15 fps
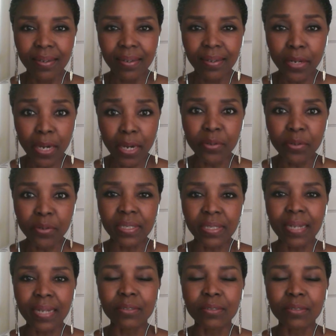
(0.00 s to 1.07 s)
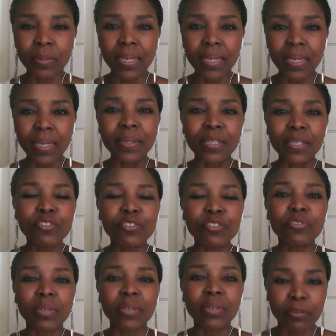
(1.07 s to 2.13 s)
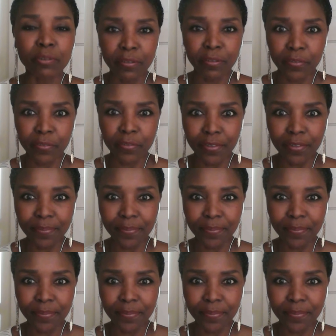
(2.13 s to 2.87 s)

knows that we are being truly grateful.